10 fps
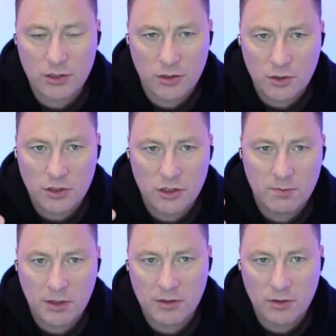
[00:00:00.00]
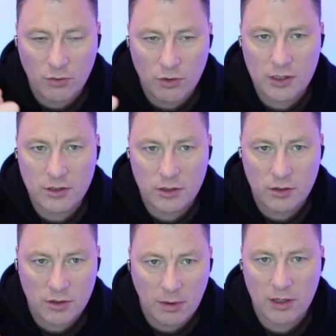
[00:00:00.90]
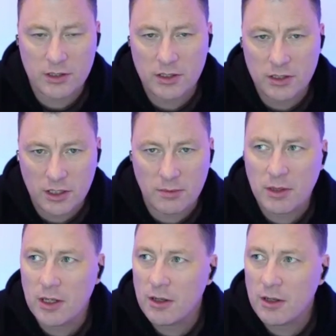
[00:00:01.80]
you should be talking to the marketing team,